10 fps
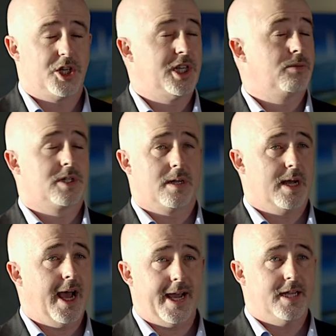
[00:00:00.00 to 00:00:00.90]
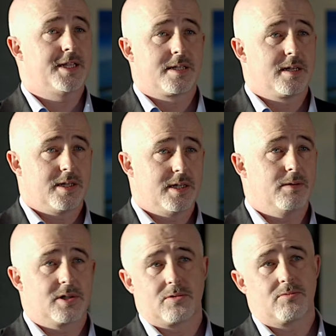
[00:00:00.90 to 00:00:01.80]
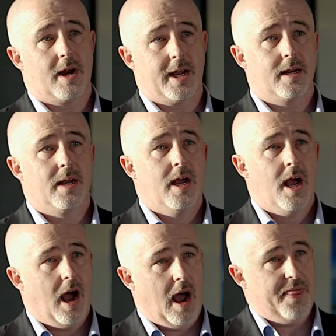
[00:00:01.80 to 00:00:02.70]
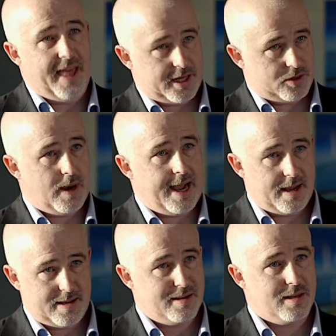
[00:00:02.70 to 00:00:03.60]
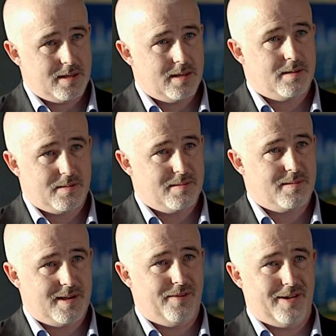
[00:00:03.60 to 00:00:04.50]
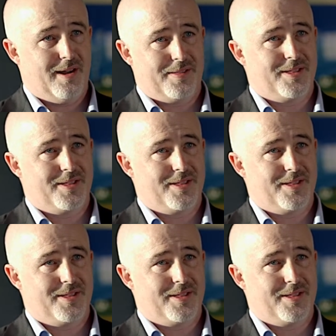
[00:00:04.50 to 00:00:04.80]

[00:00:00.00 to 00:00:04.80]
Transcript: and she was ace, she was great. And that's where, if you like,